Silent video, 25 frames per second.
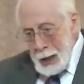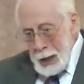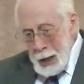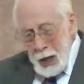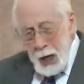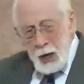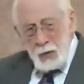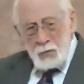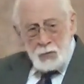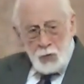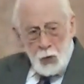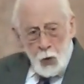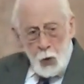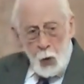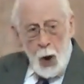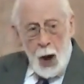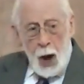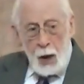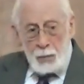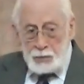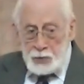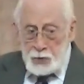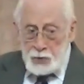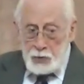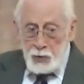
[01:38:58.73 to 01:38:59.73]
If you
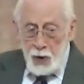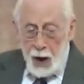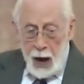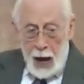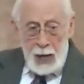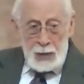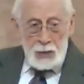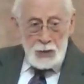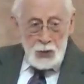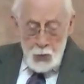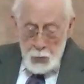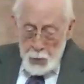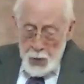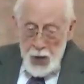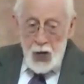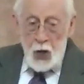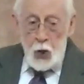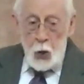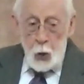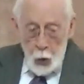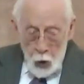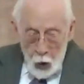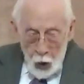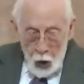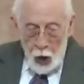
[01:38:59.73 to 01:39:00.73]
have tried to be
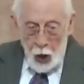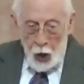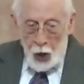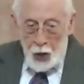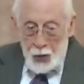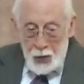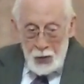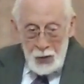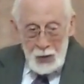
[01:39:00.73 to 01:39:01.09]
good,